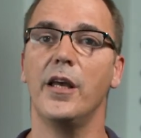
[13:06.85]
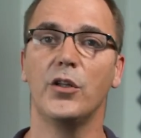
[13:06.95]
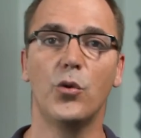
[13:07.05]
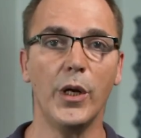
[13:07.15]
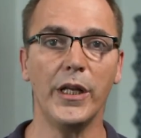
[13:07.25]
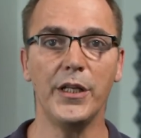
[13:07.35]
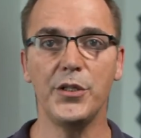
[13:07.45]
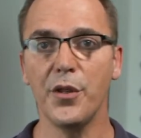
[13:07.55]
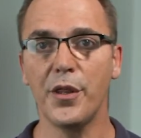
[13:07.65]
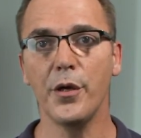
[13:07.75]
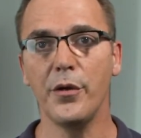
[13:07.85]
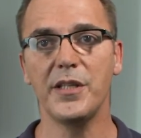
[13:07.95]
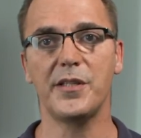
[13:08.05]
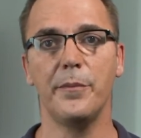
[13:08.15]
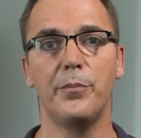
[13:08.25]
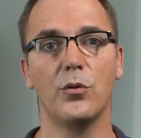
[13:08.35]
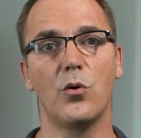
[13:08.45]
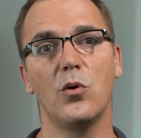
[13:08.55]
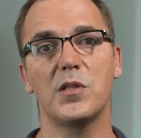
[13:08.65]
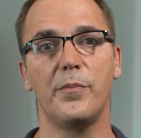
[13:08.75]
20 to 30 simple
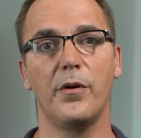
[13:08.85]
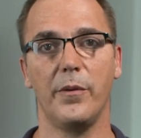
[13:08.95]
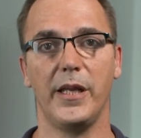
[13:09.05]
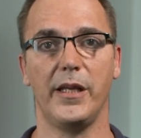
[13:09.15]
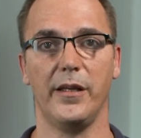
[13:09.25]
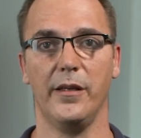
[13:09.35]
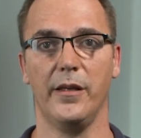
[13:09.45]
calls per week.